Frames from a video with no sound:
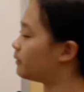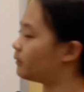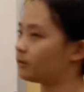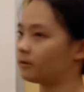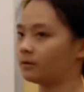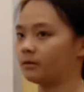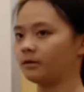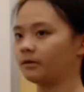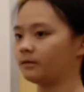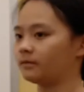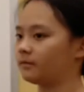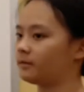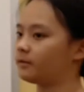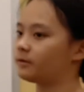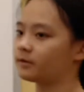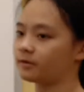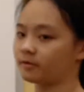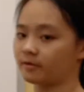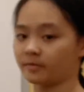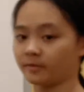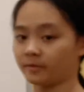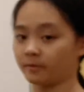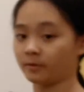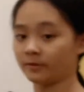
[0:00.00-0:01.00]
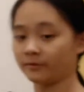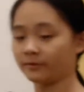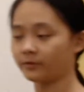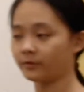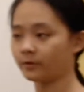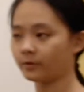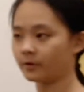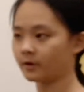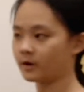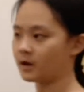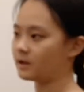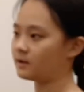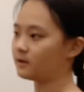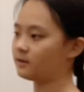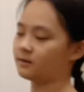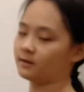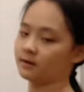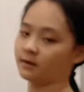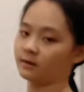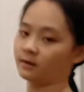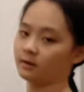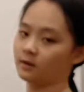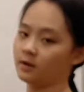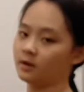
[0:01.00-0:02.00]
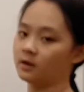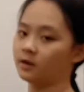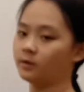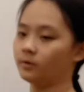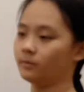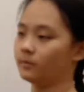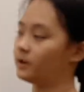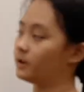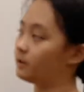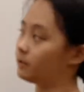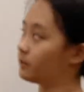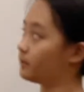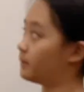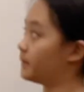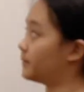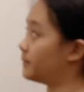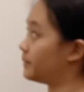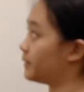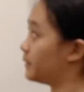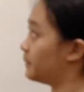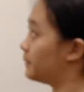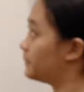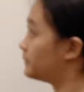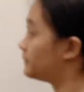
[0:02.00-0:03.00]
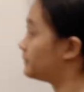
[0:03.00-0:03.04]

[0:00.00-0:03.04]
or 3.14, or anything you might remember.